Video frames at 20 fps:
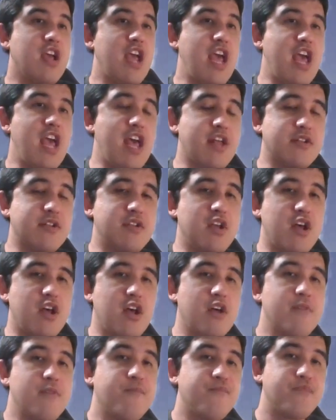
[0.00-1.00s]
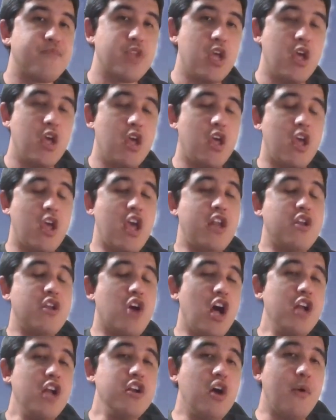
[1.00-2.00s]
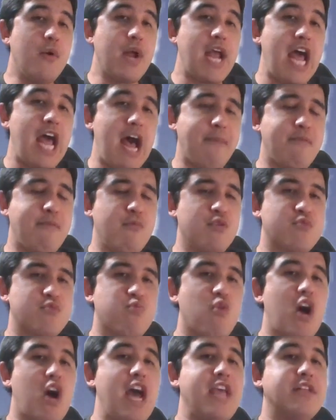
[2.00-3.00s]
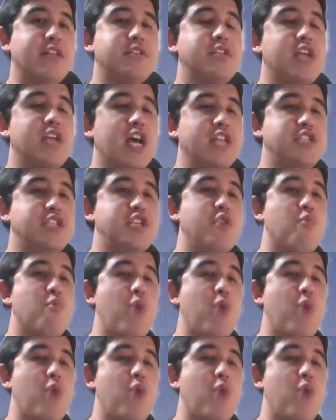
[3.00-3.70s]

And, uh, and y'all know what happened with Ryan Dungey